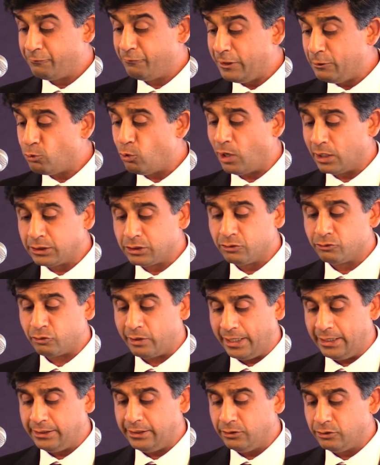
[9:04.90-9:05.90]
but we want
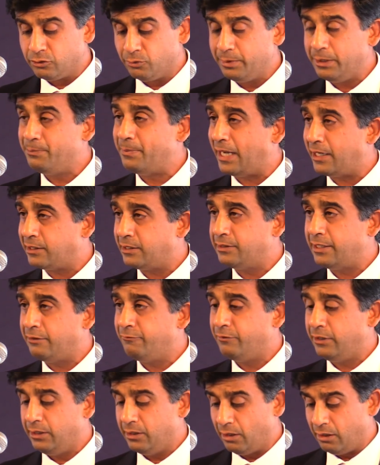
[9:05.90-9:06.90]
to train you to be better
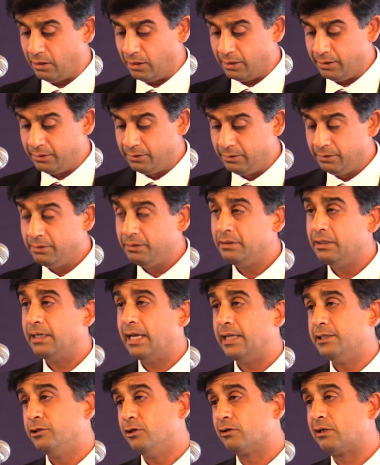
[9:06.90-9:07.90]
than we are,
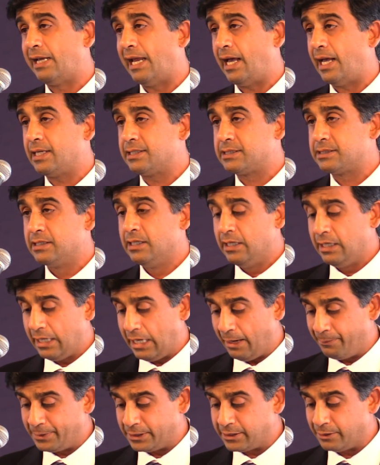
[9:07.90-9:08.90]
and your class
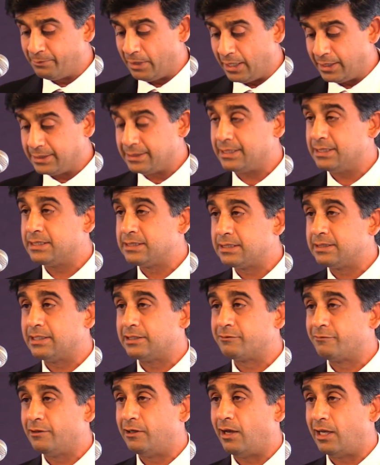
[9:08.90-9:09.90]
epitomizes
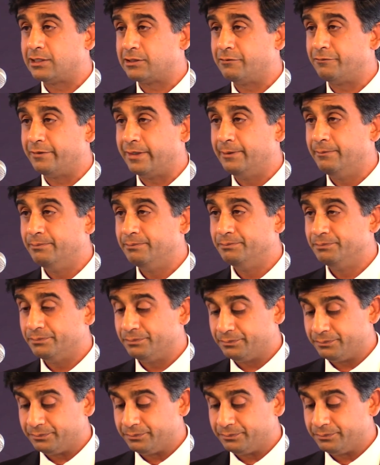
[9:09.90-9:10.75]
this philosophy.